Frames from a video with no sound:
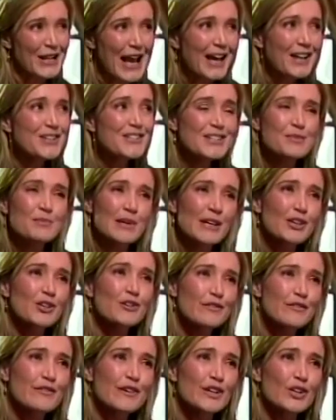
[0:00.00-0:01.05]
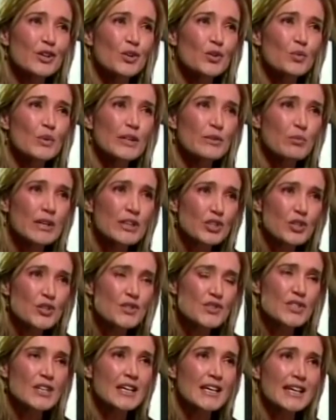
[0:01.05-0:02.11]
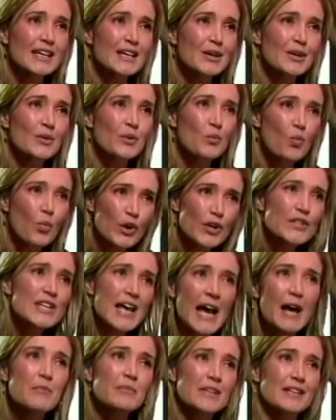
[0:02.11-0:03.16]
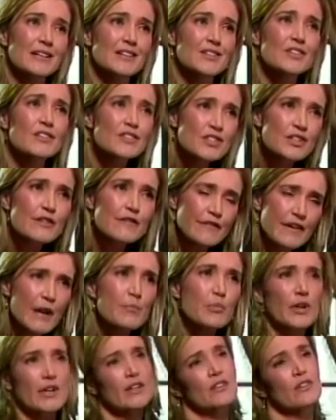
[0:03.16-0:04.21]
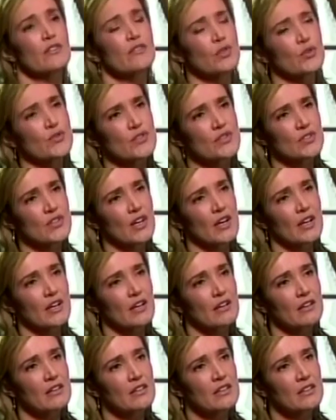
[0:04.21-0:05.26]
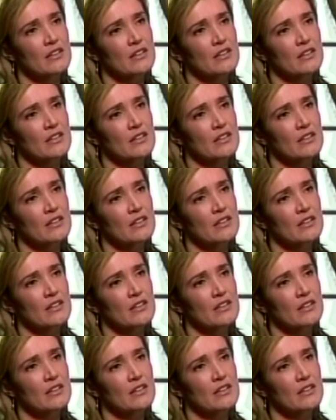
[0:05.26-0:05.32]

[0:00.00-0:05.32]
How does this make you feel when you see what is happening to the fabric of your society?